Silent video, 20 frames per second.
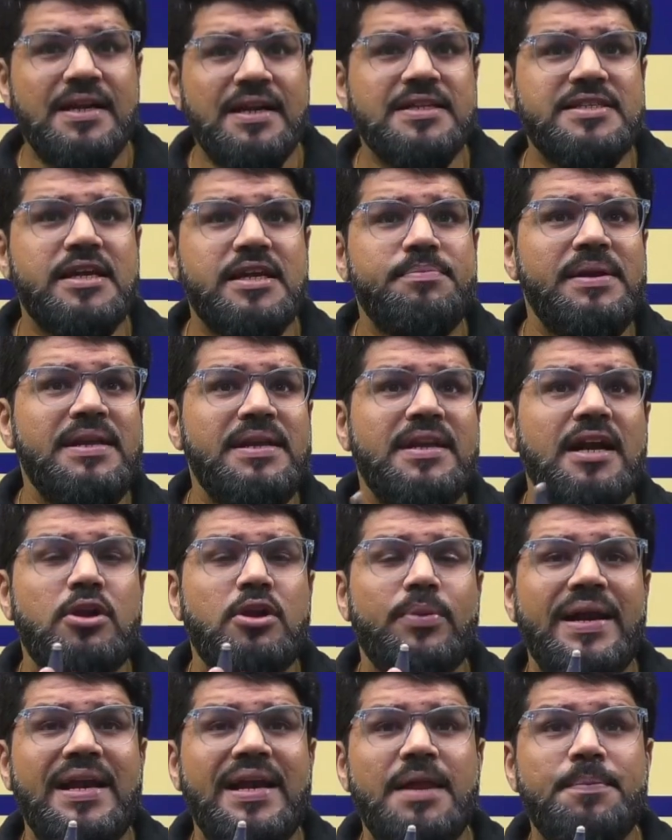doesn't mean that
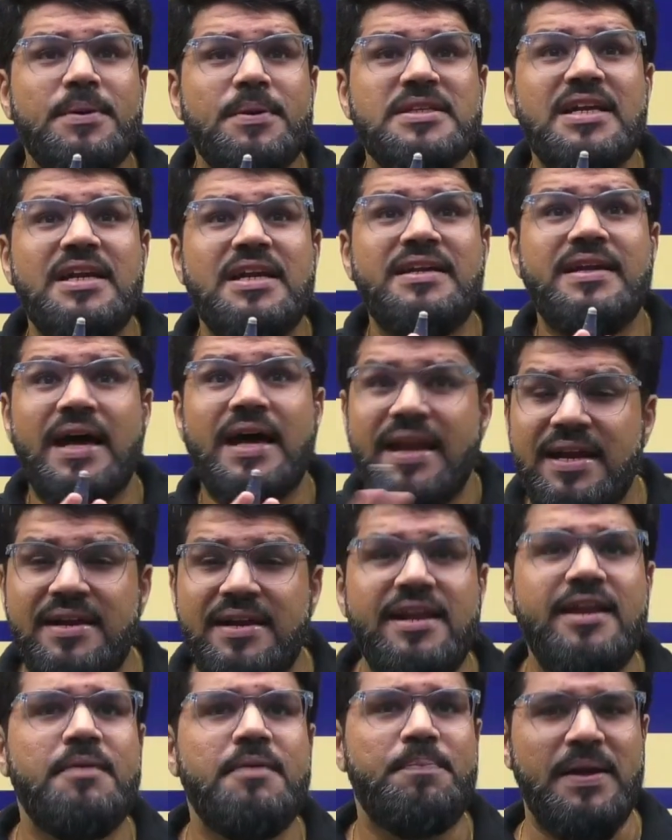20%
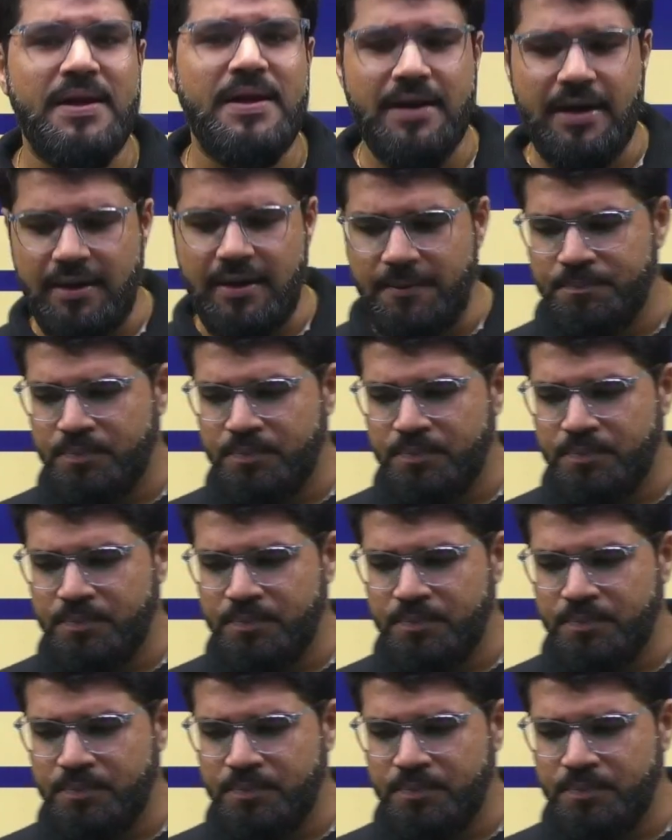directly repeated.